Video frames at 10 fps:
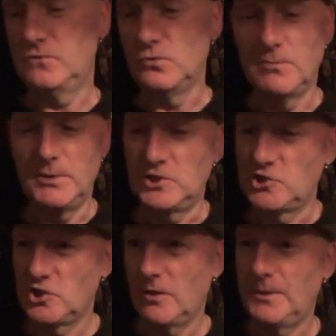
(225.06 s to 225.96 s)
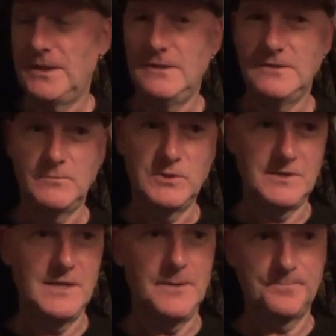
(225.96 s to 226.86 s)
Doing a bit of shopping and
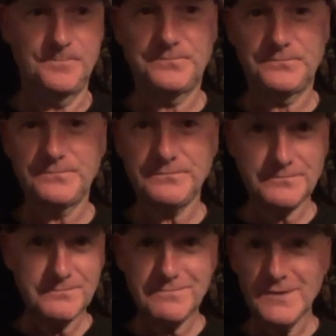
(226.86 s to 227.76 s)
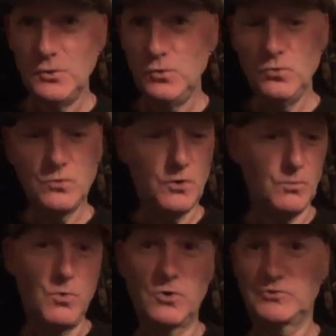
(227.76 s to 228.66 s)
this and that. Who
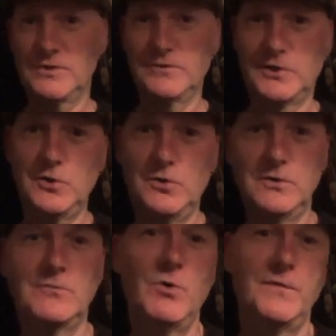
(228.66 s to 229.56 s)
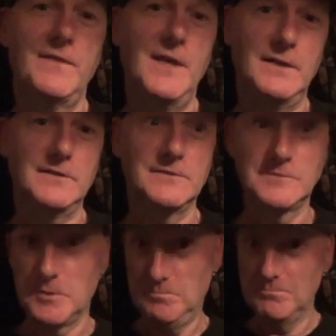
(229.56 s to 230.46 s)
walks around the corner of one of the
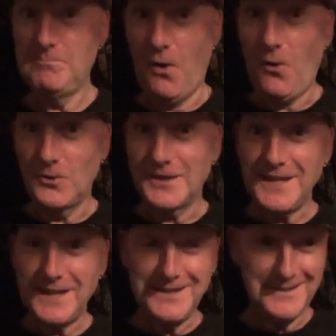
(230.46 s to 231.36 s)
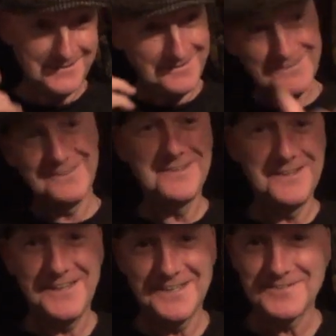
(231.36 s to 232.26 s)
aisles but Paul again?
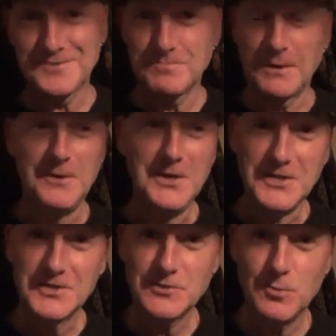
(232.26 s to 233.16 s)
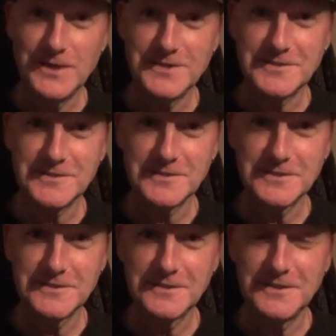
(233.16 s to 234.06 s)
That's about twice
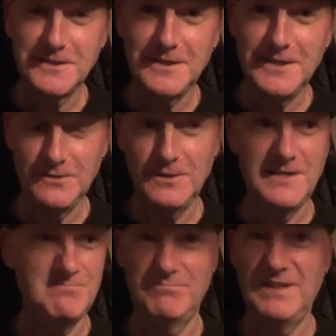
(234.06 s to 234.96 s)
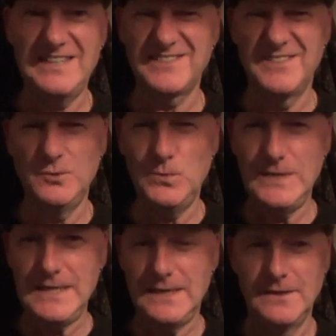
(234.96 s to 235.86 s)
in less than a
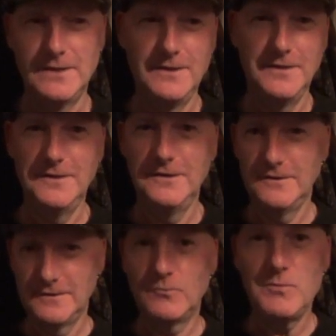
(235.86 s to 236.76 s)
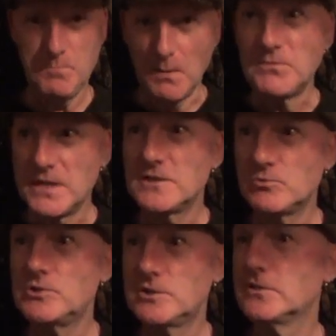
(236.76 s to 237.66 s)
week that we bumped
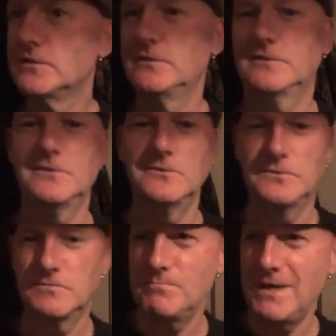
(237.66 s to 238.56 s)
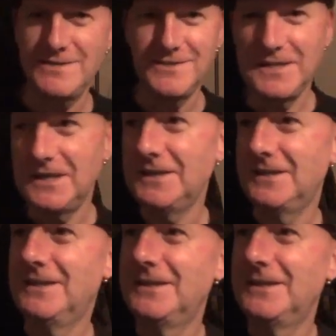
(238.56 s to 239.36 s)
into each other. And so amazing, isn't it?